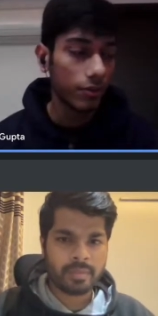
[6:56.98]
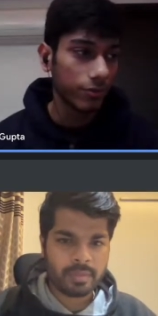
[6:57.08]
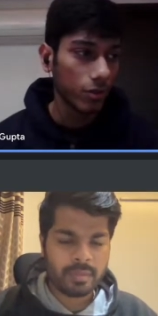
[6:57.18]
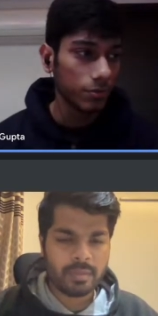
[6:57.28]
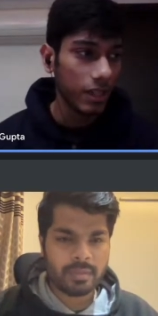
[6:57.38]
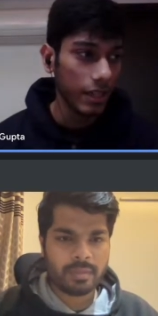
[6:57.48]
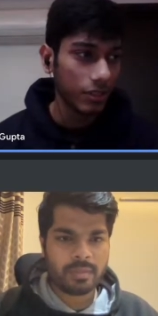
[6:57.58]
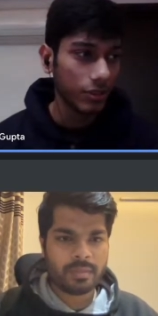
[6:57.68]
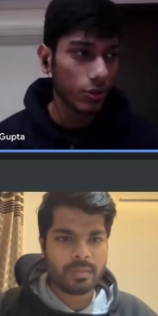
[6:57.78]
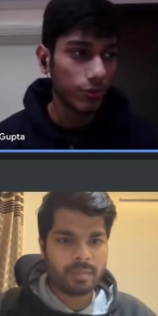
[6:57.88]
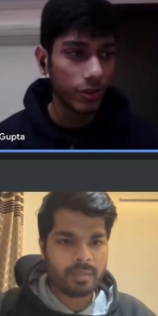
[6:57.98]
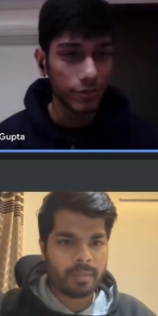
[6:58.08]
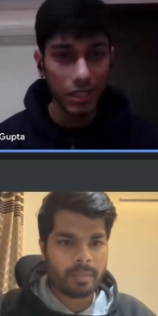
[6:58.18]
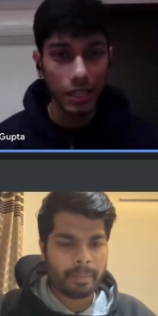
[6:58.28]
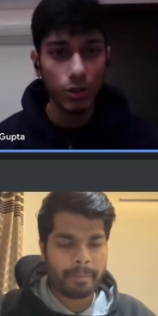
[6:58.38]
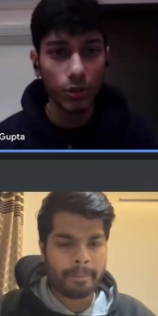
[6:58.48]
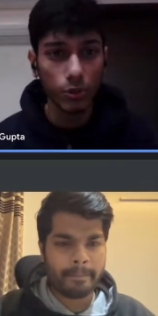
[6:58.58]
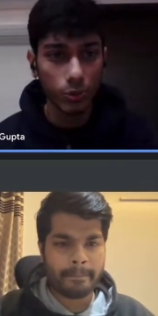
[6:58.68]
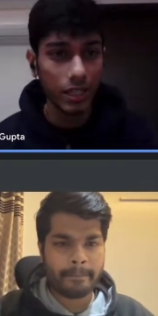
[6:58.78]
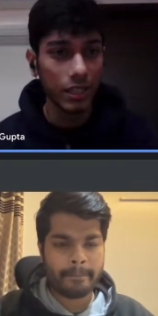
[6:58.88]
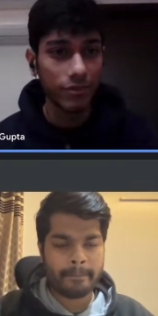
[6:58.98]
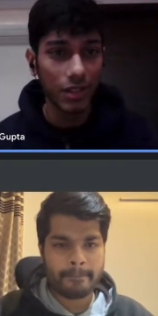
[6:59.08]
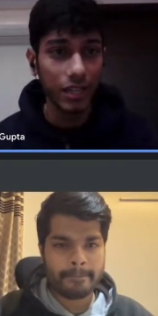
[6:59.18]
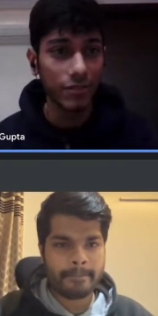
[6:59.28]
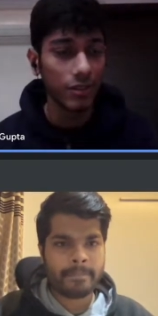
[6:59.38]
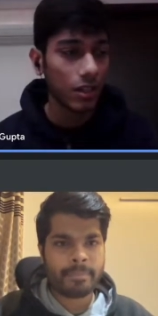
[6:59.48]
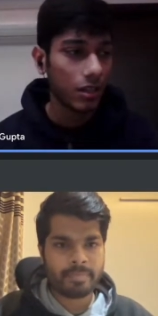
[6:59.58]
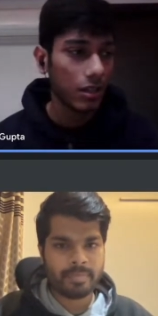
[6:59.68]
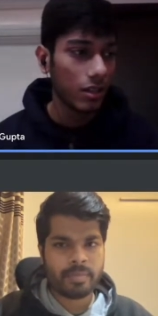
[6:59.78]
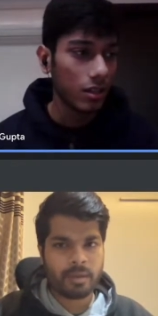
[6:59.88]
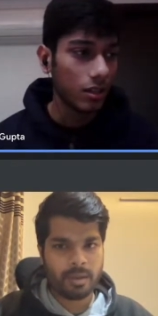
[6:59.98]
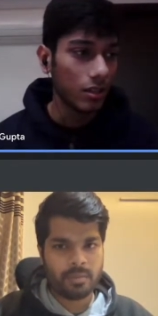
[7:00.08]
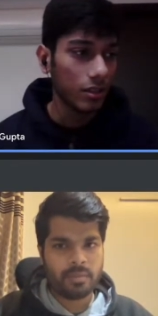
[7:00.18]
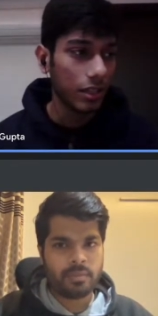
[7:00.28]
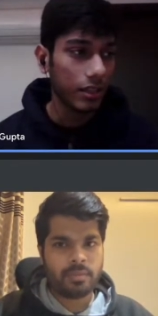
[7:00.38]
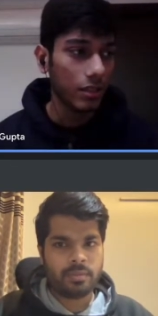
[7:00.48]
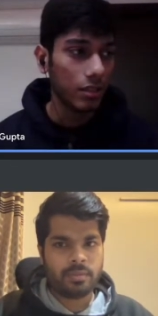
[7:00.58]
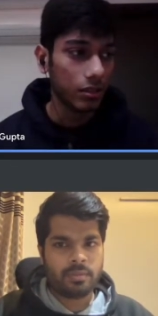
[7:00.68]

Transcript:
Speaker 1: from the age group 15 to 25, like